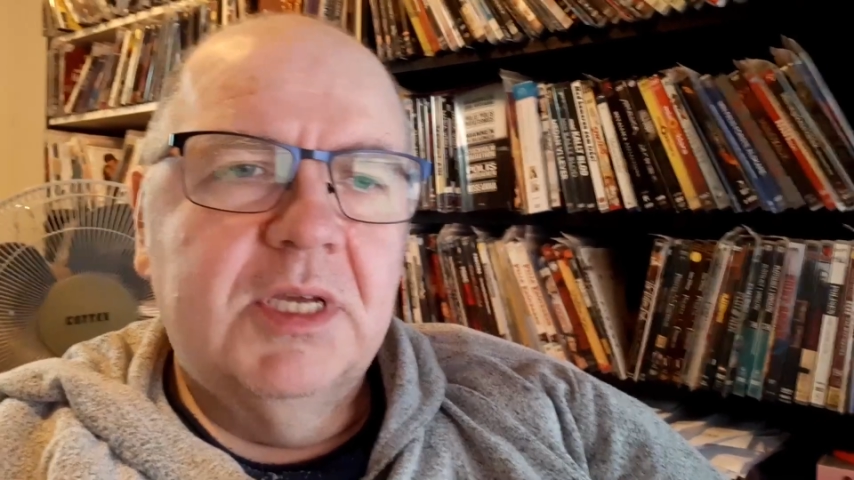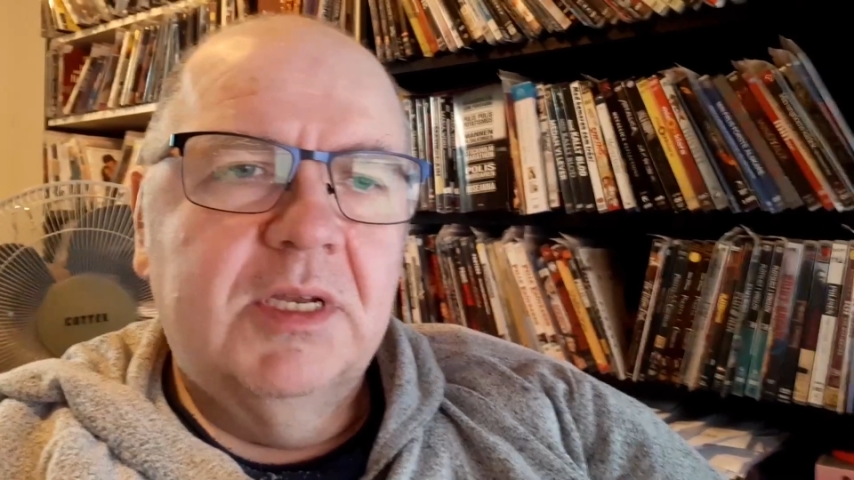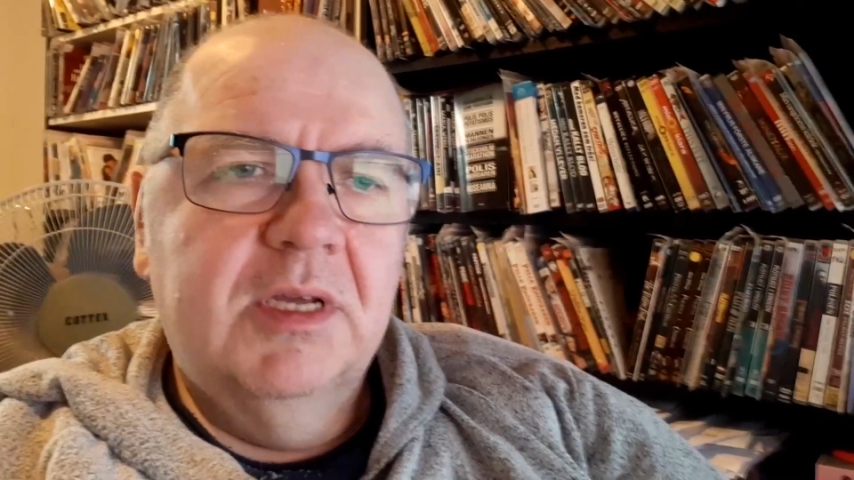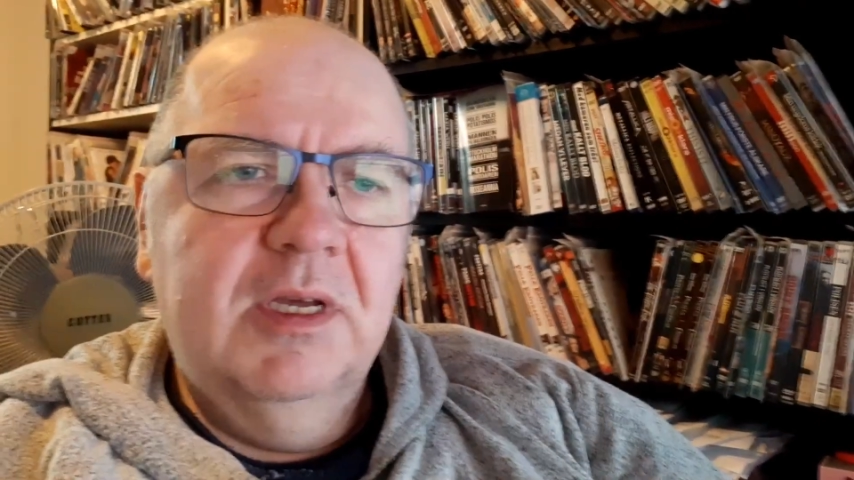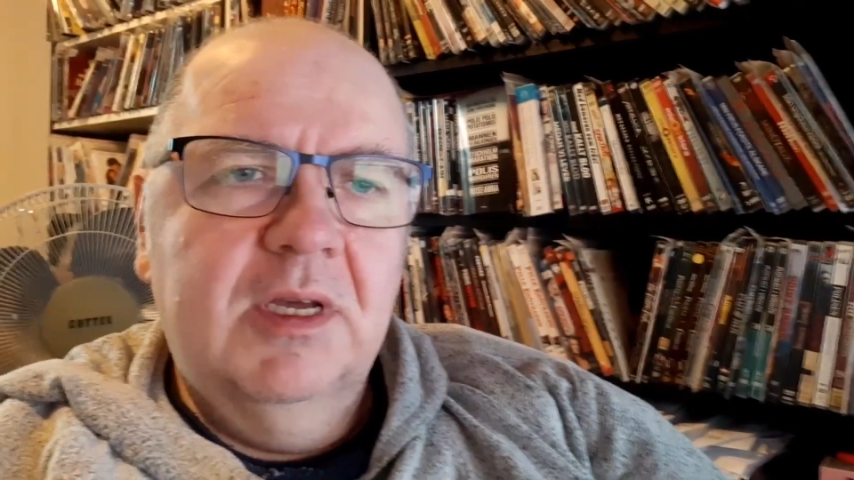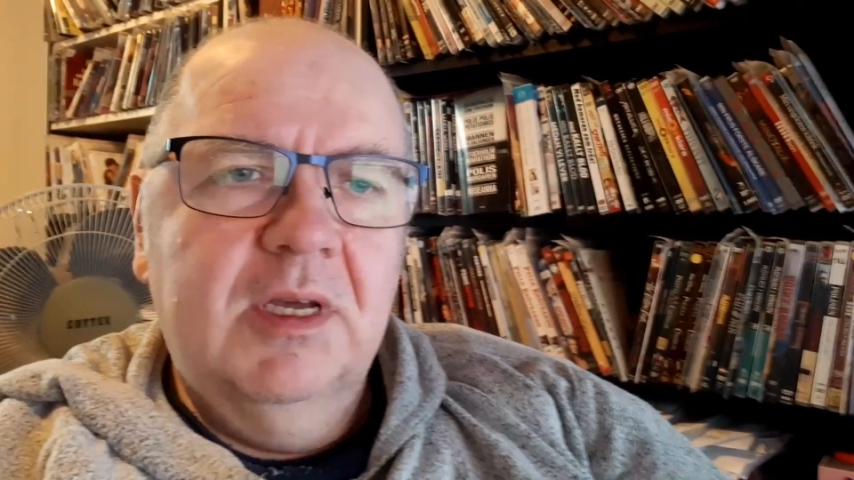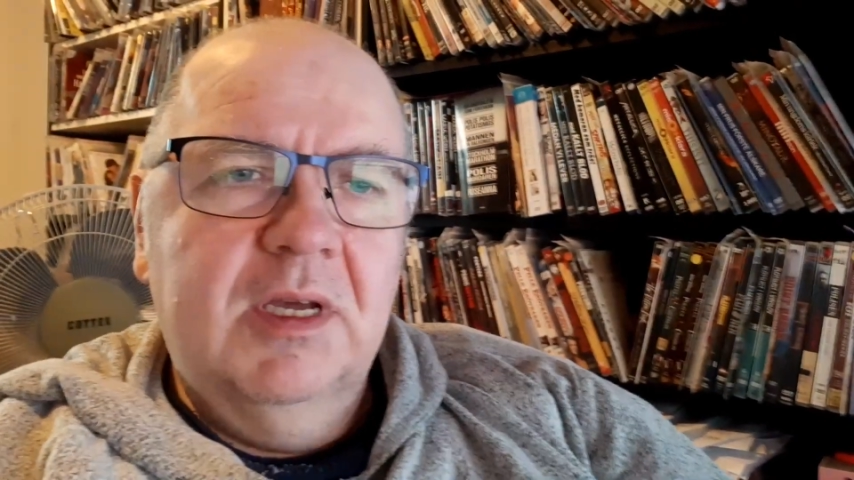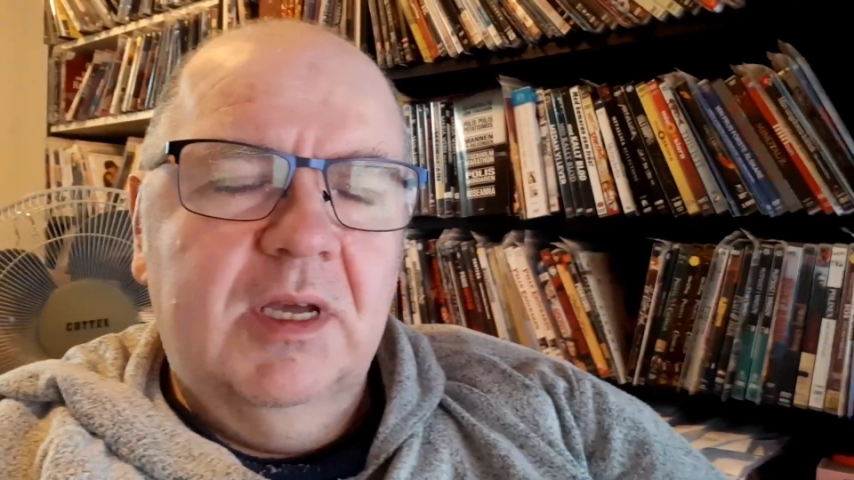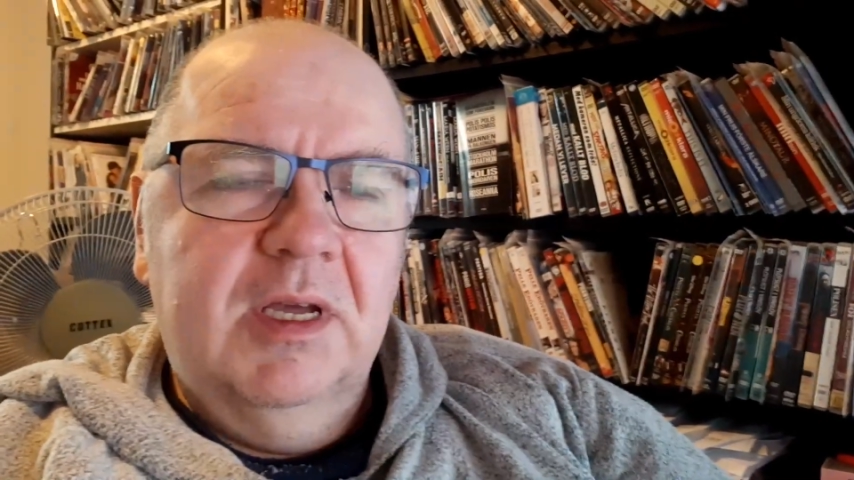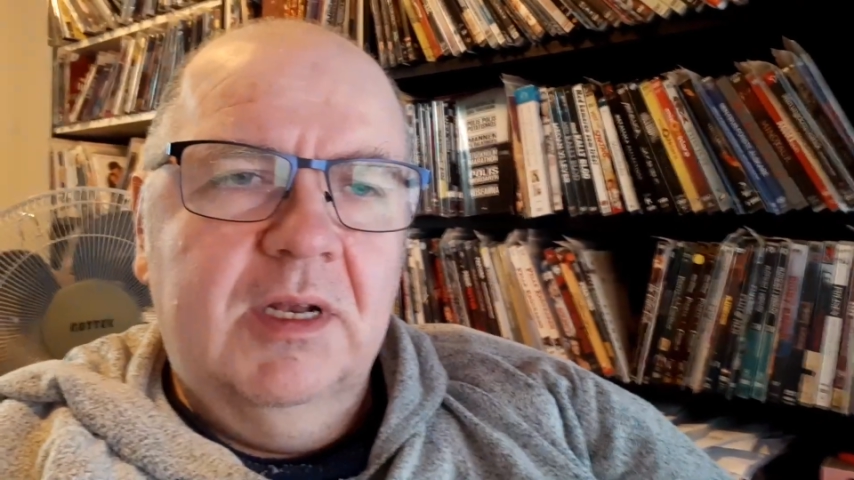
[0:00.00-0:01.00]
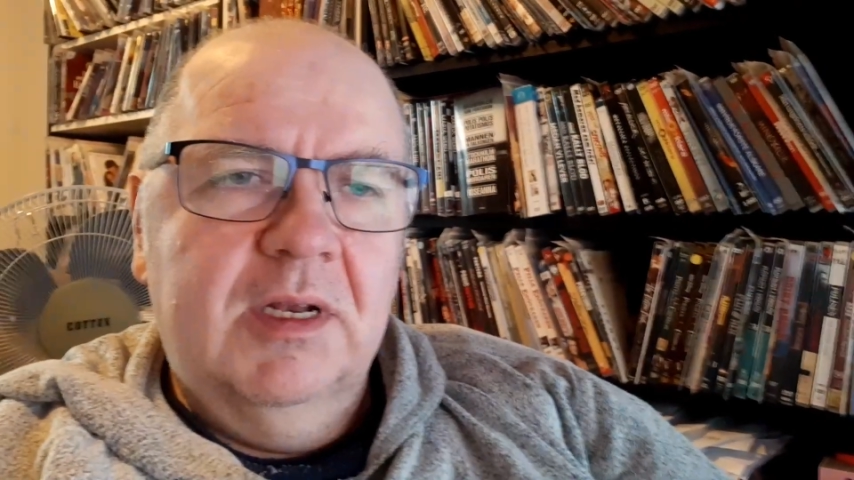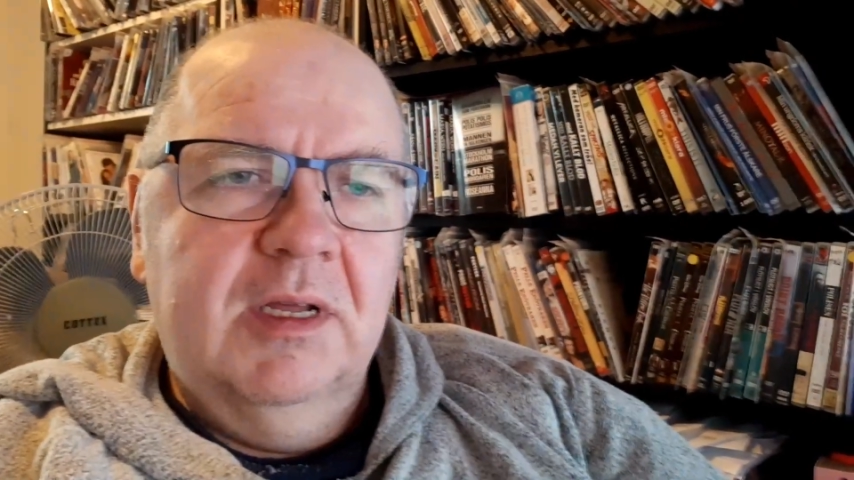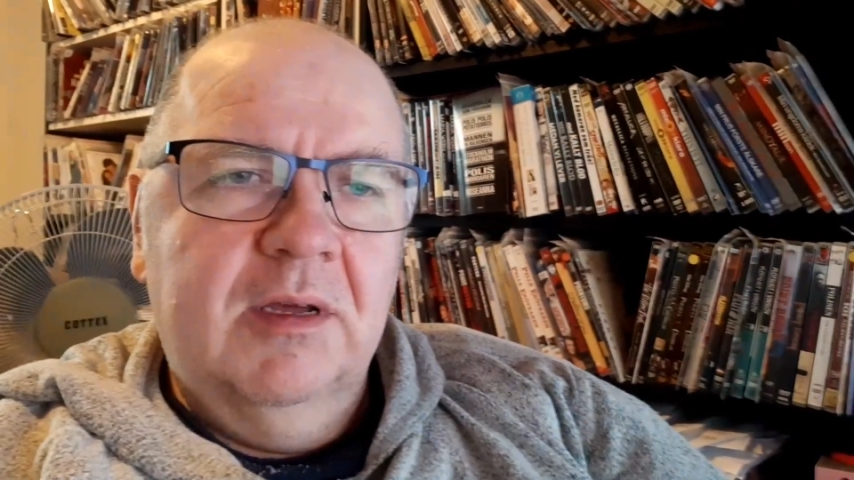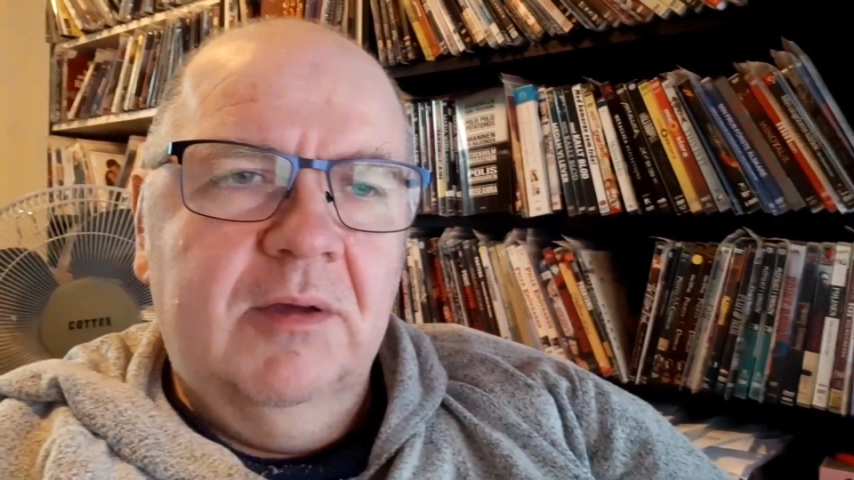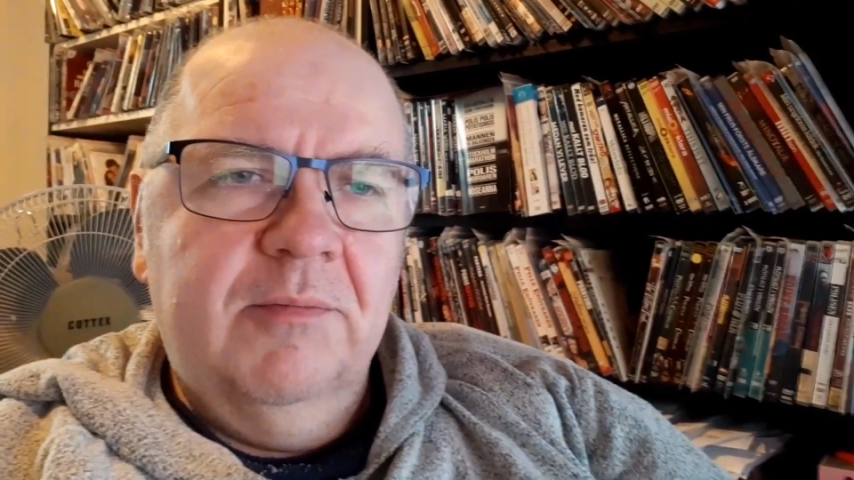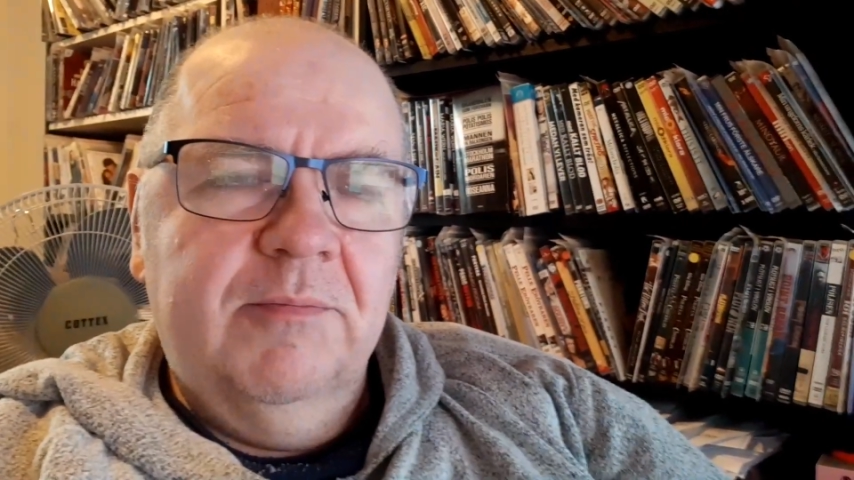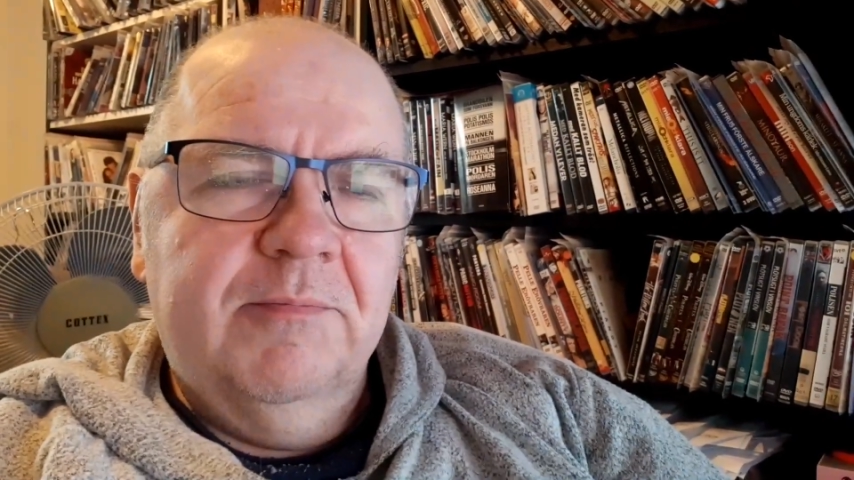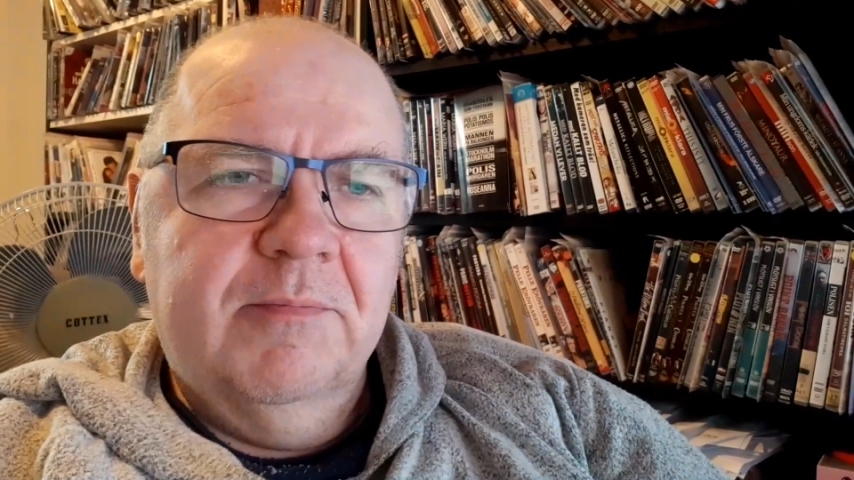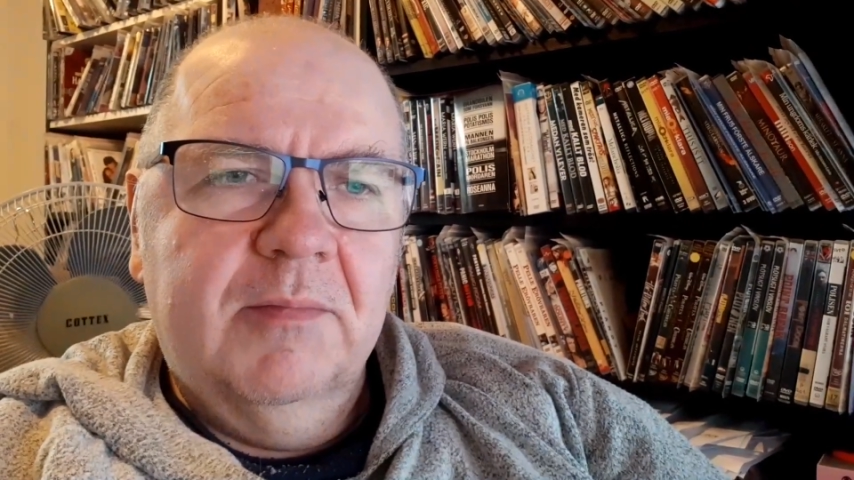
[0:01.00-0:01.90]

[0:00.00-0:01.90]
in in um,